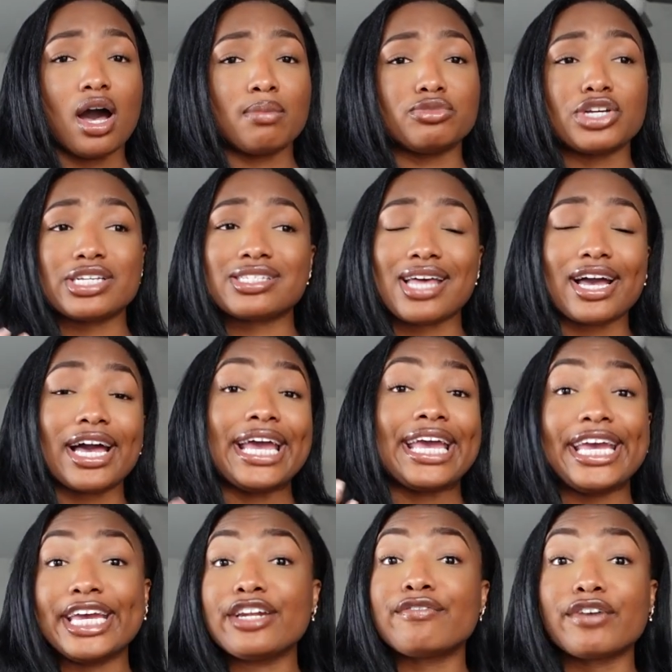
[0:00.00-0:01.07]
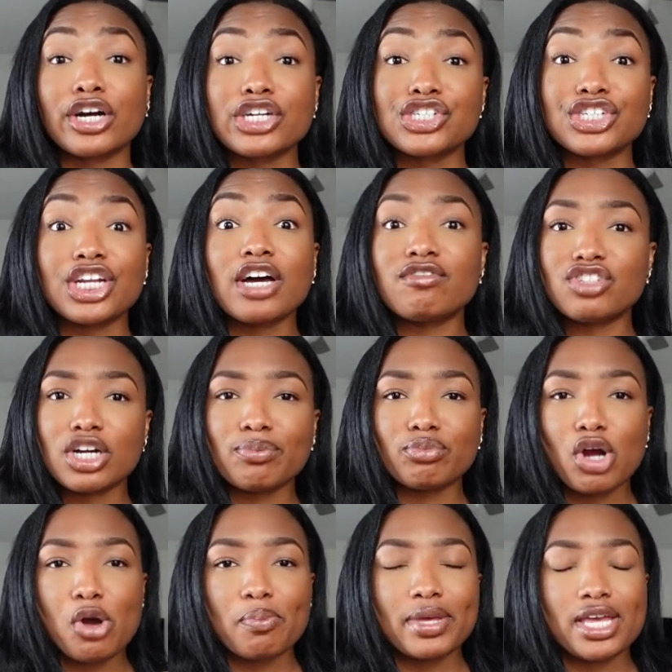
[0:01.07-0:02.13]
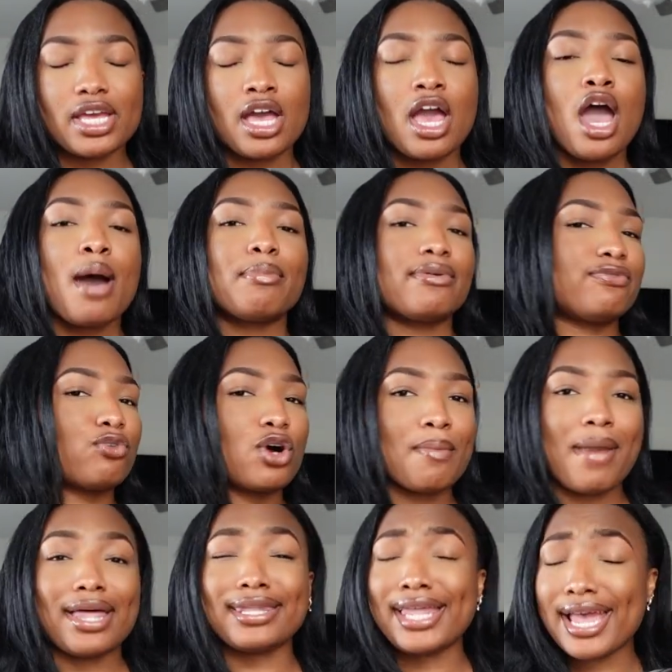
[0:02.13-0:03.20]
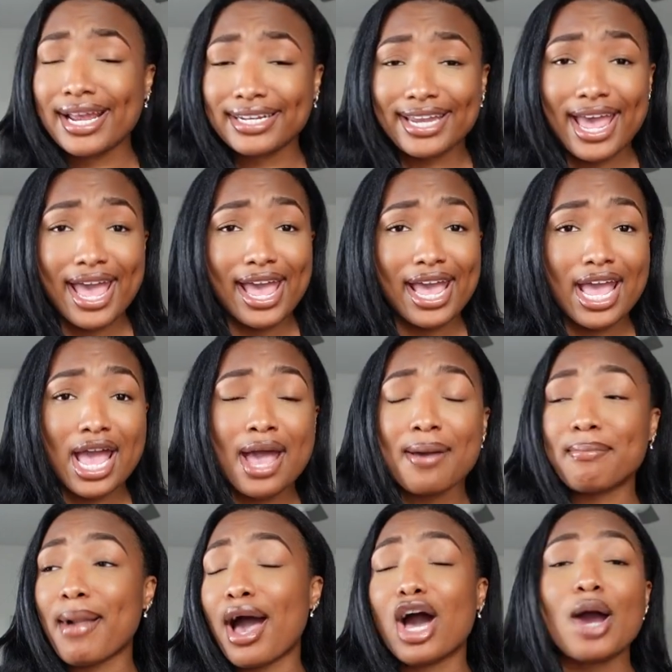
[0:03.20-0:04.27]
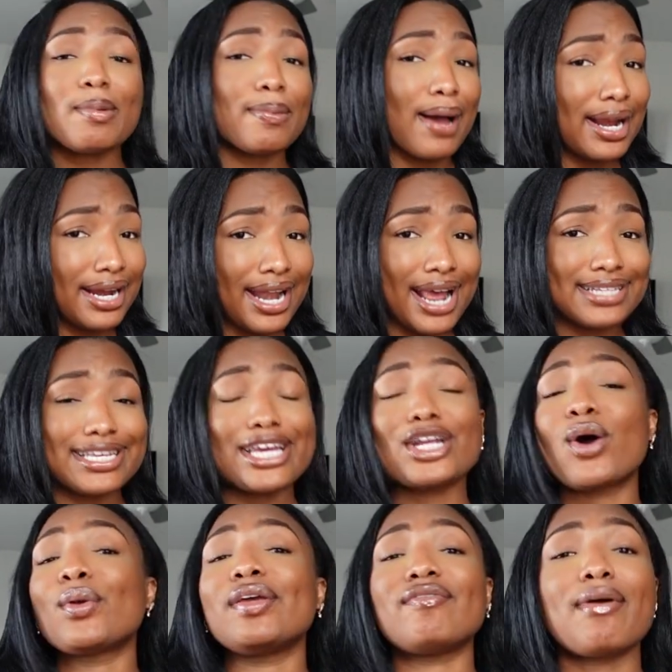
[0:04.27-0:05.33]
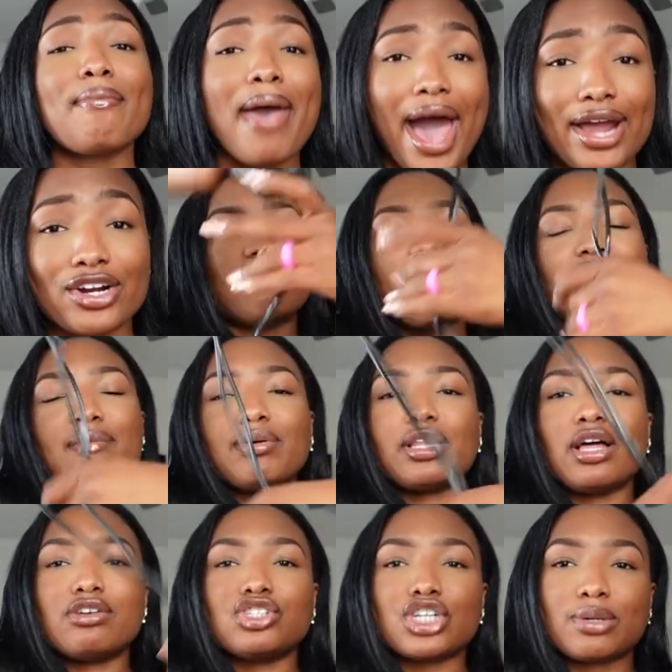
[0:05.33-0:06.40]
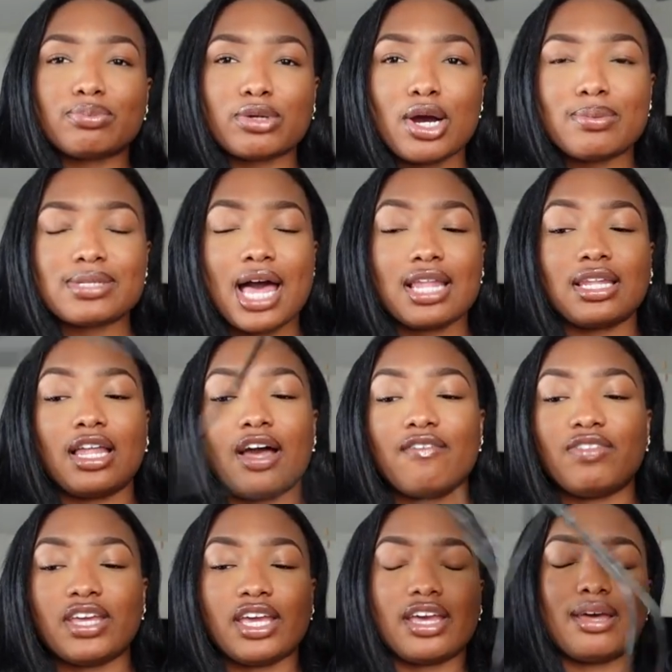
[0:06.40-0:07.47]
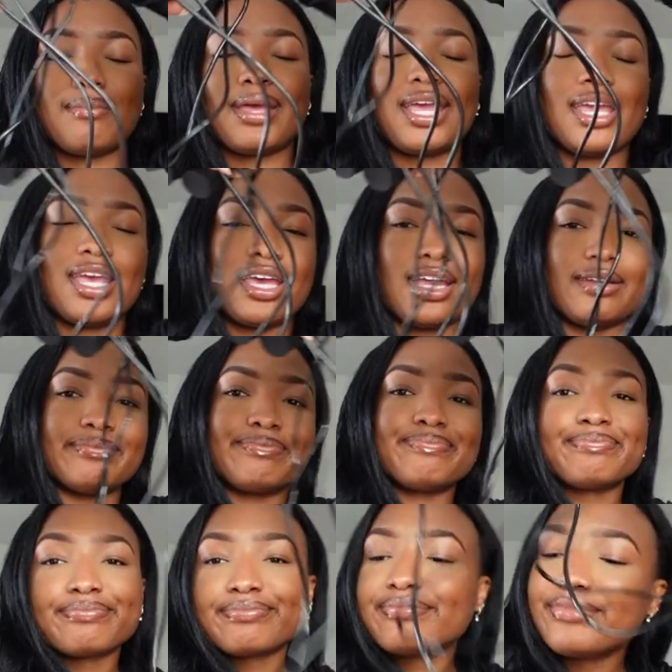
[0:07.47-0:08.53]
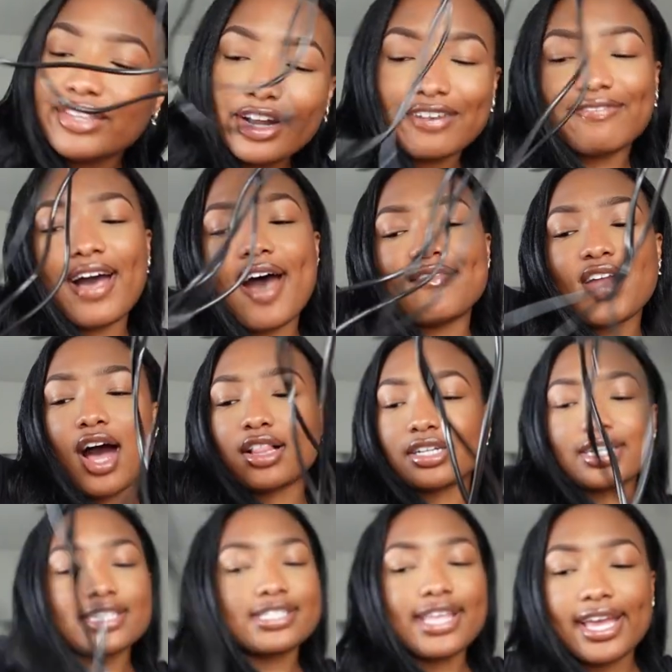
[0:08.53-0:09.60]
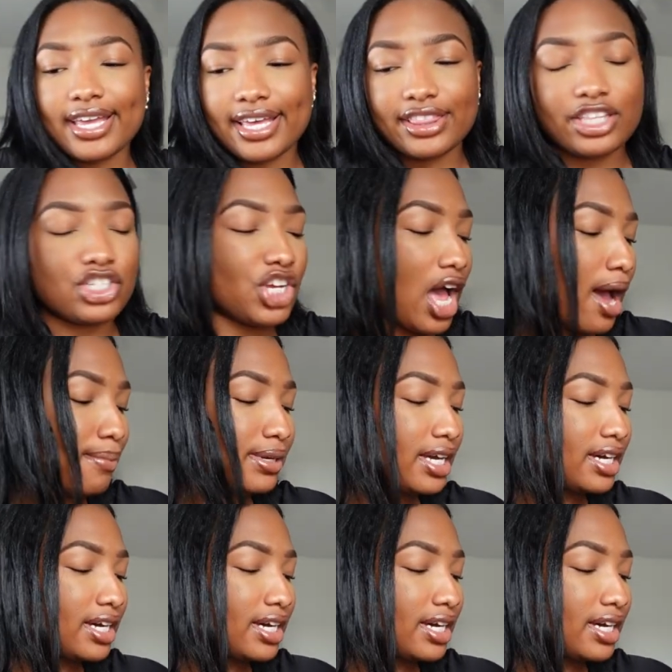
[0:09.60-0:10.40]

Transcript: just like a HIIT version of jump roping before my leg day, my upper body days. It don't even matter. Five Below jump ropes, I love them, and they're $5. They get the job